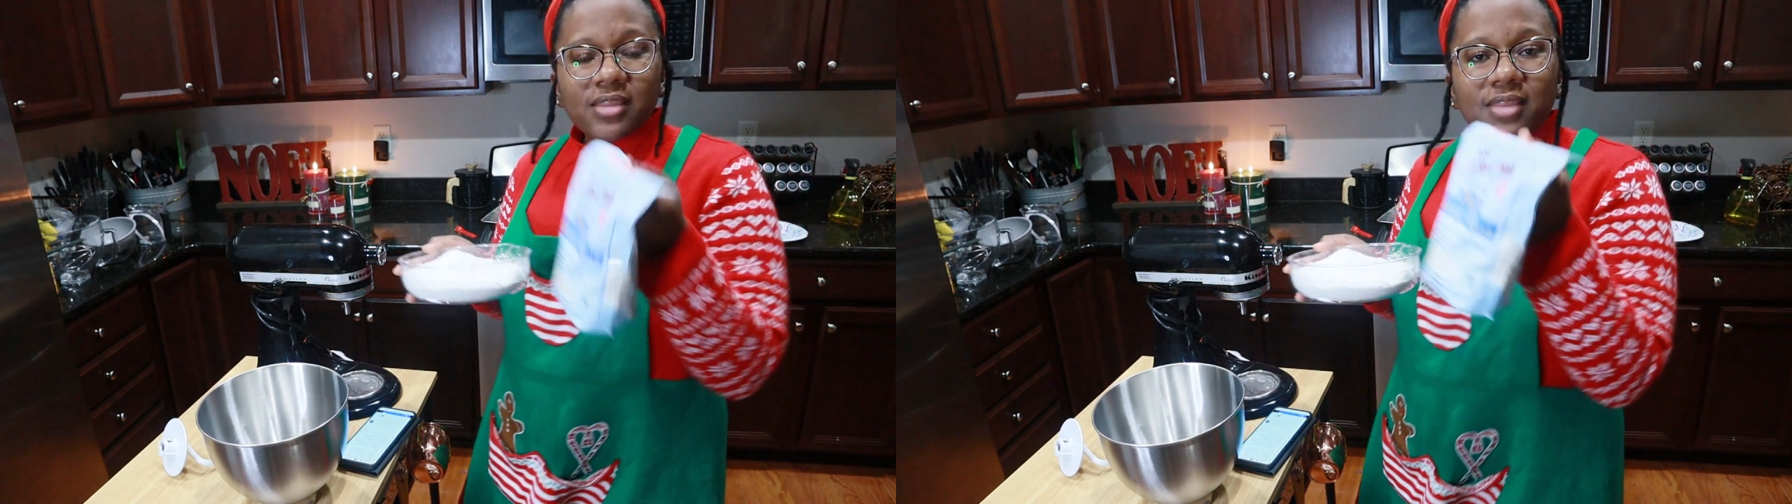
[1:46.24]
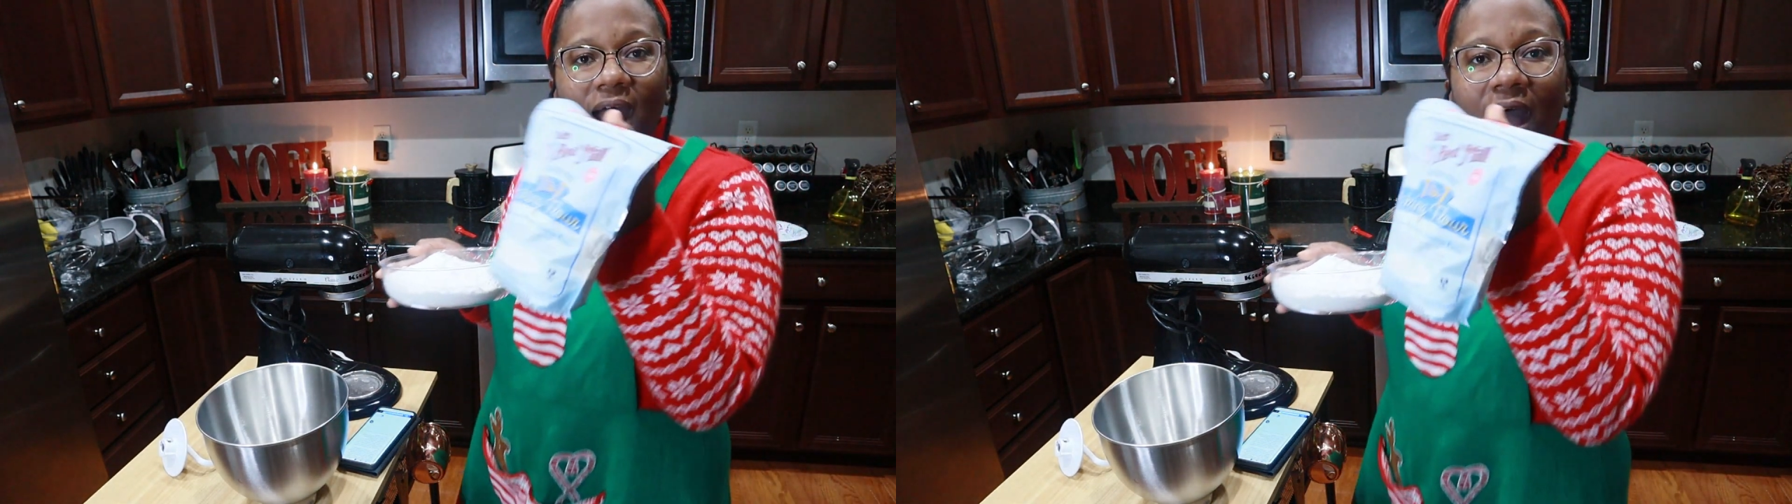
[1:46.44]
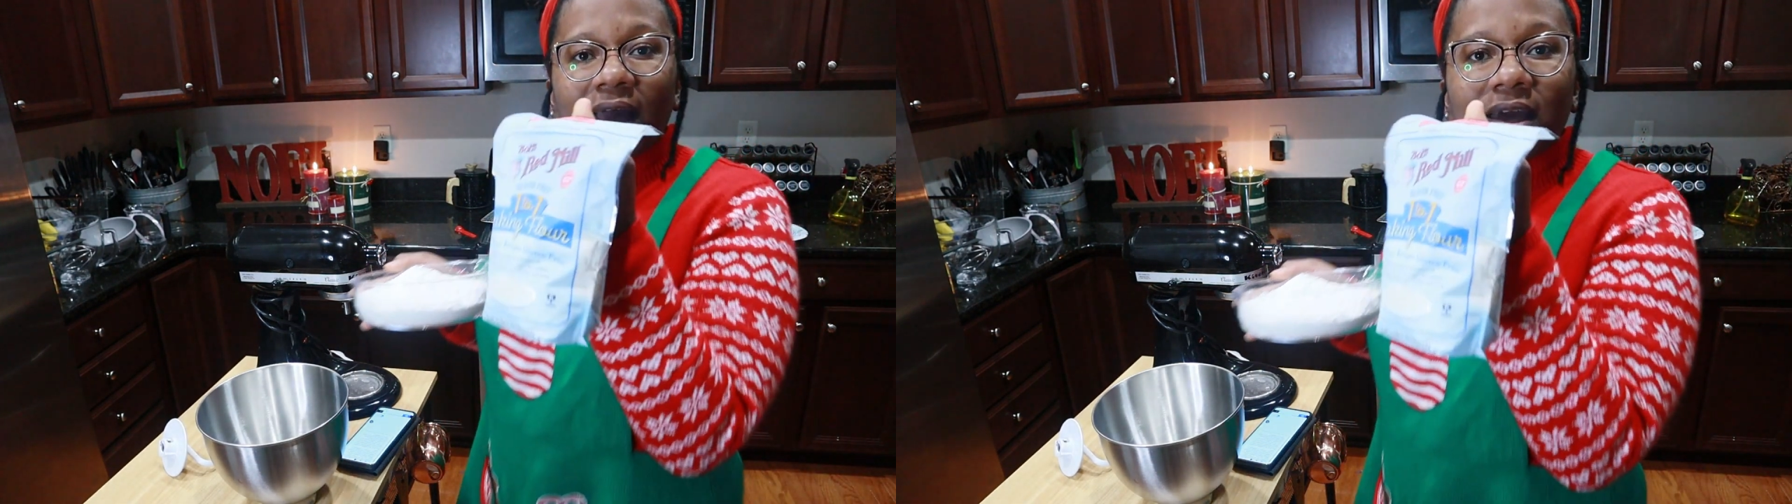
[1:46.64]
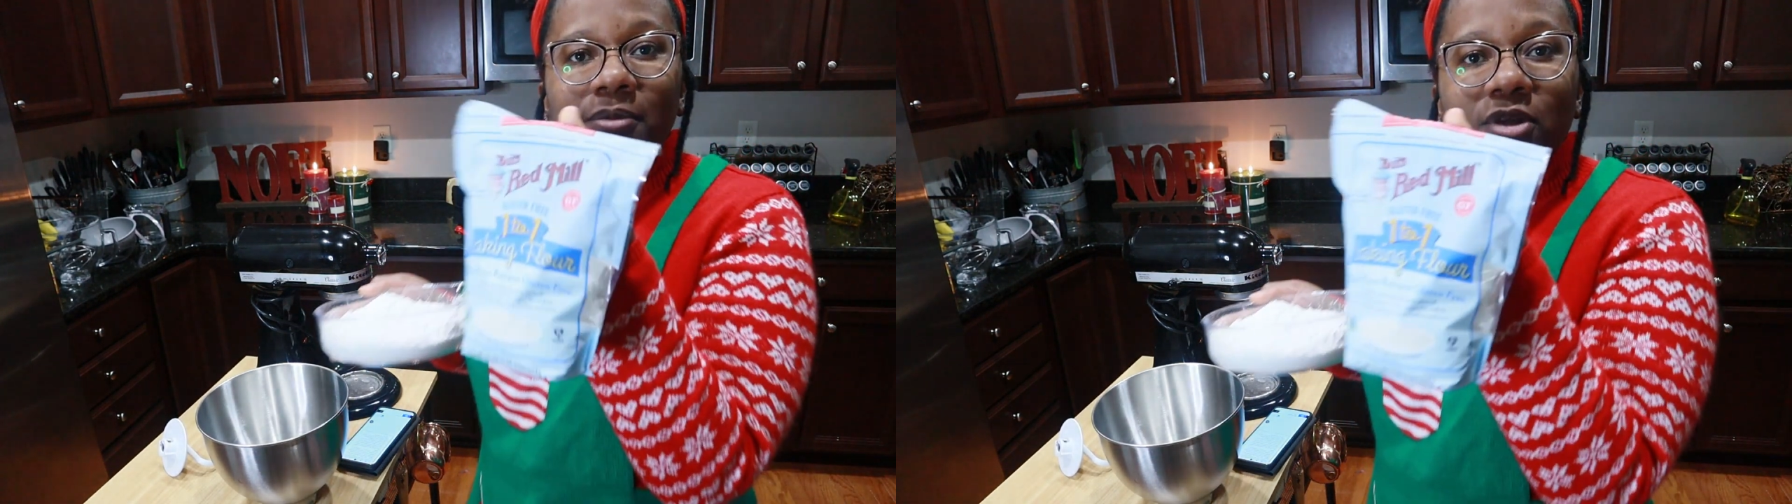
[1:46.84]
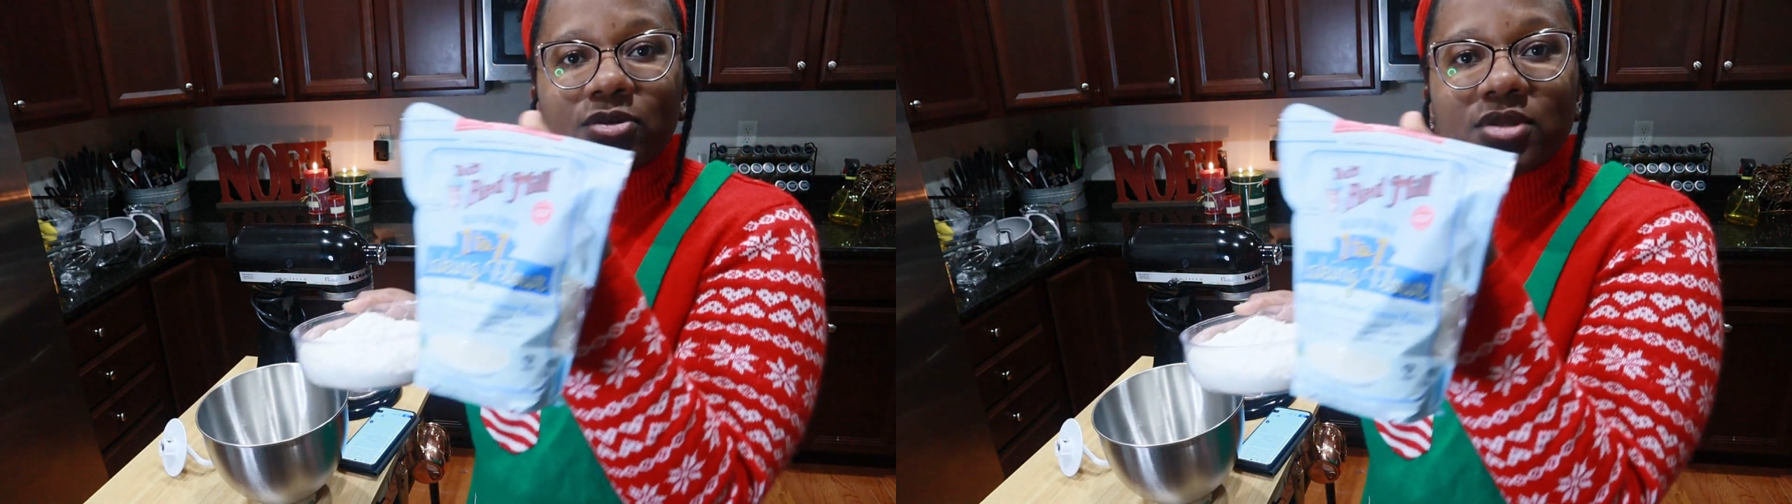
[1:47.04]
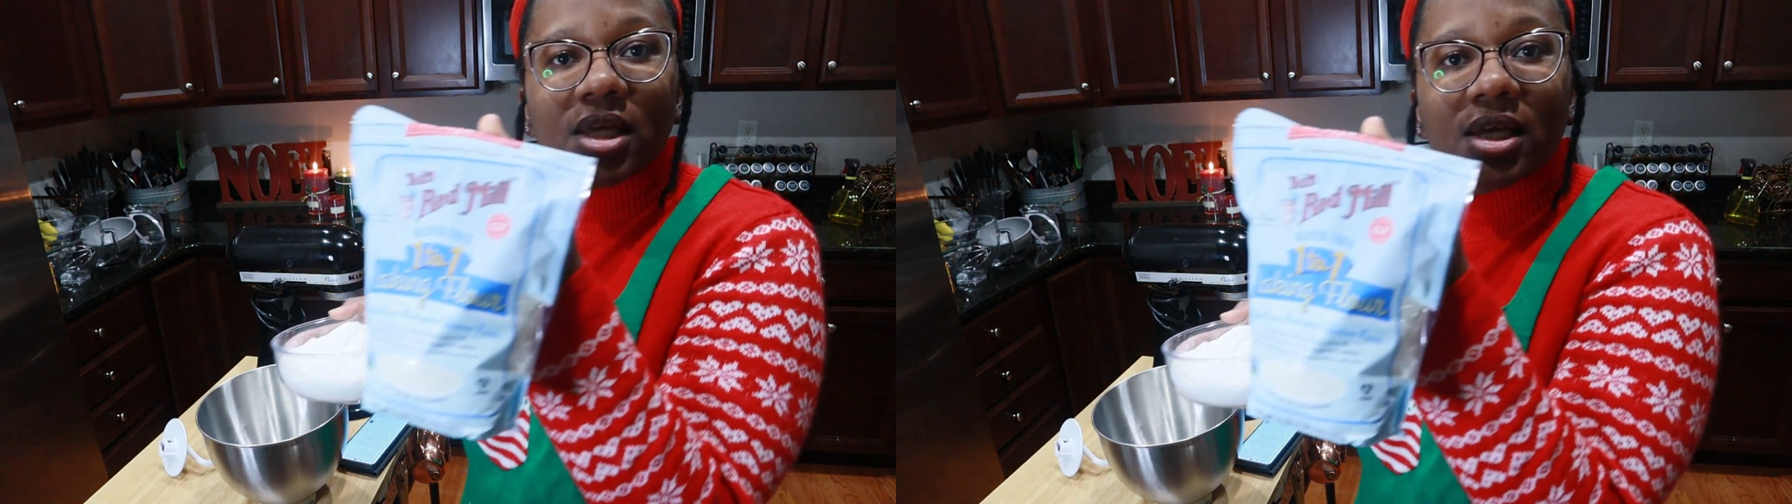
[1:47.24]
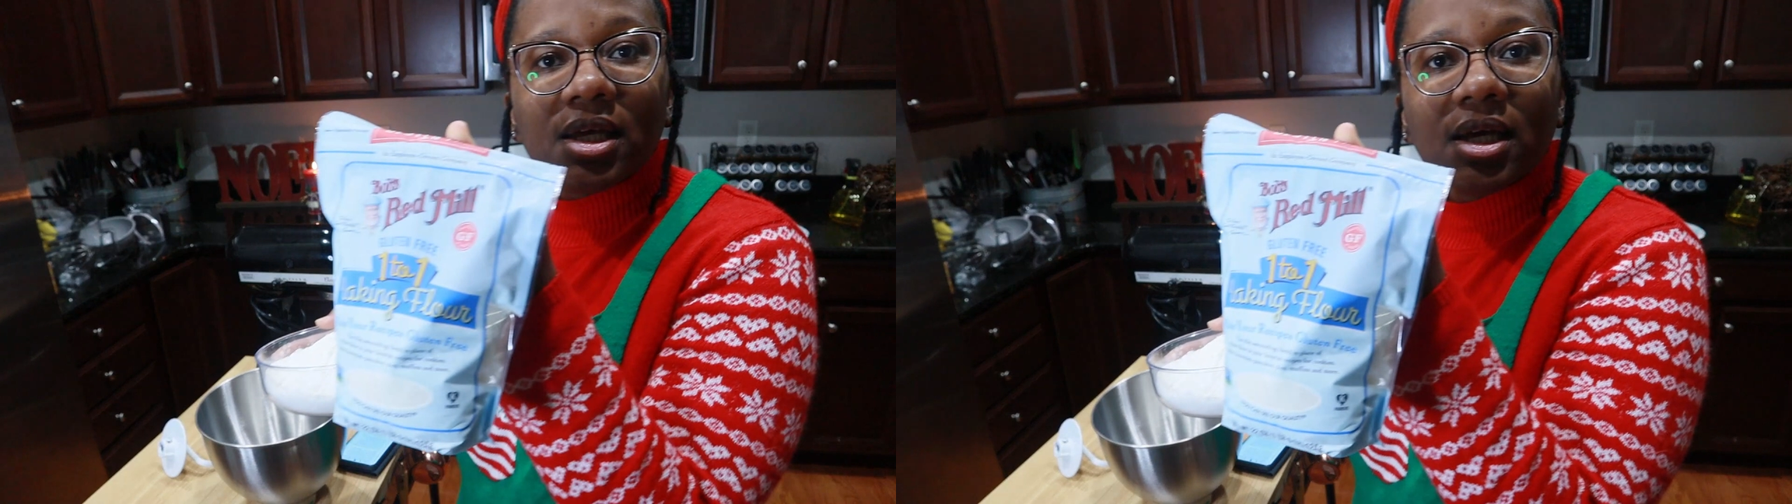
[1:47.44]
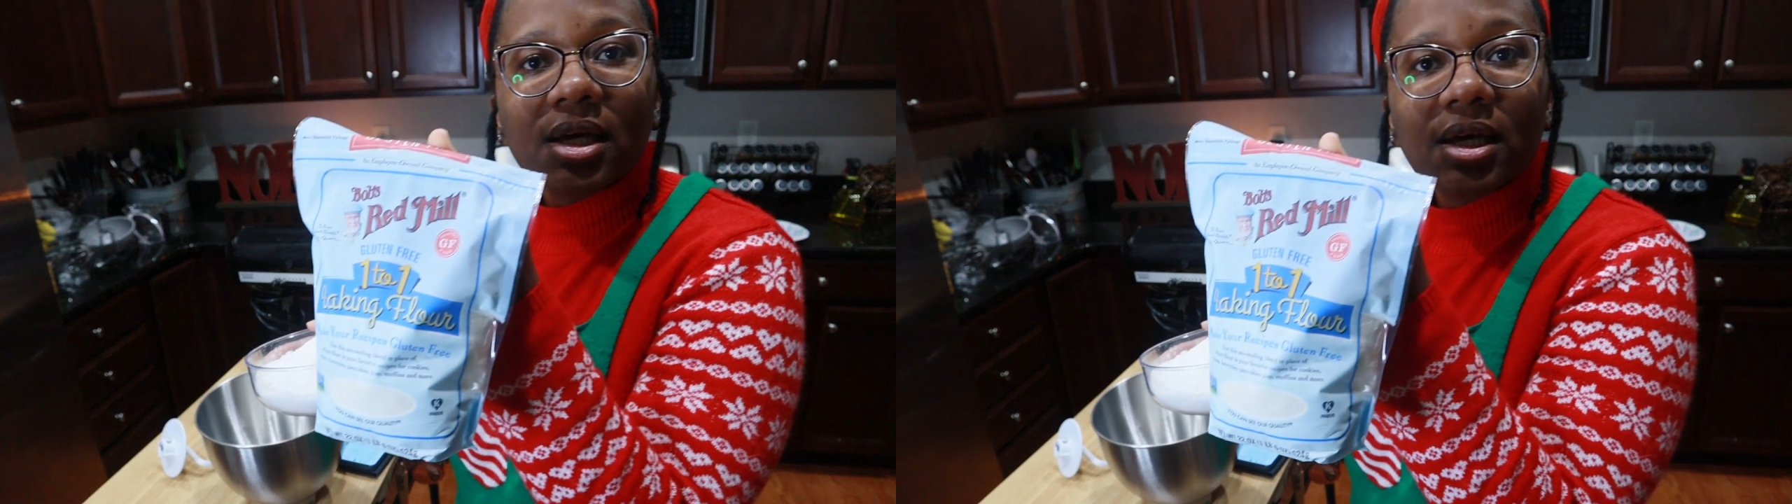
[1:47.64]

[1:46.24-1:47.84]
that I am using